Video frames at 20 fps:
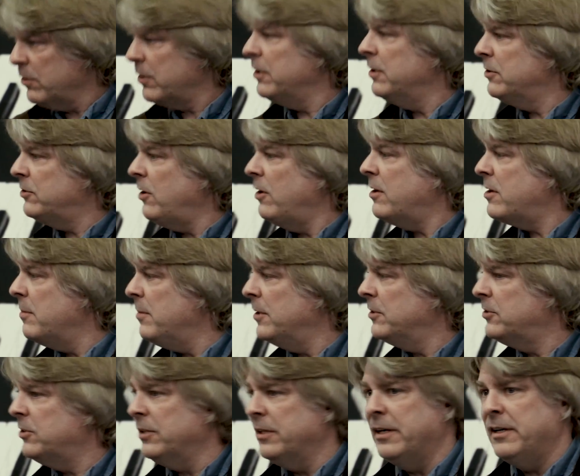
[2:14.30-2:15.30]
we're going to talk
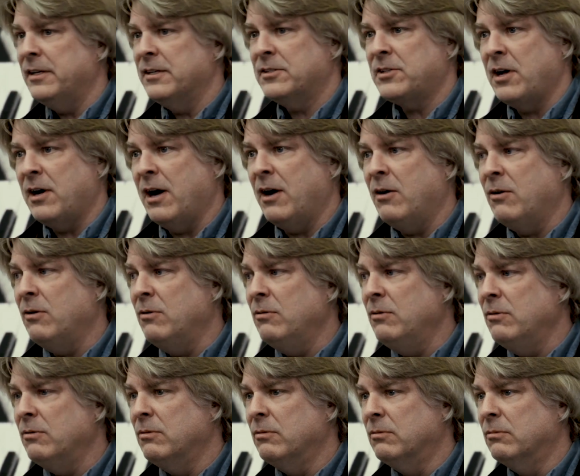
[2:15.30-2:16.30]
about today is
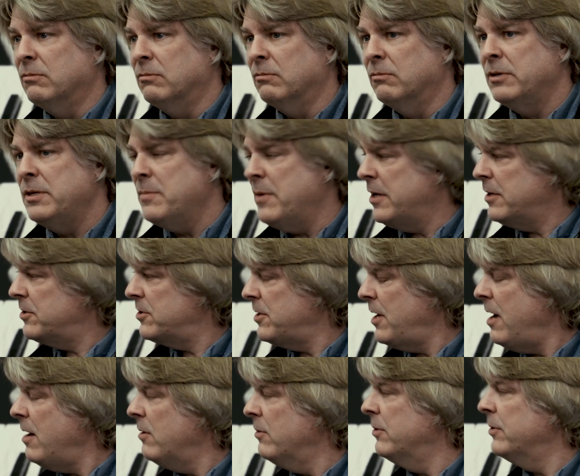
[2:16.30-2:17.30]
how we make
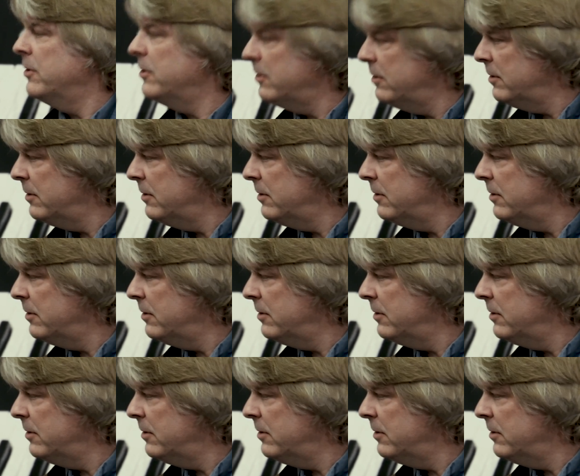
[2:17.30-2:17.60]
sound.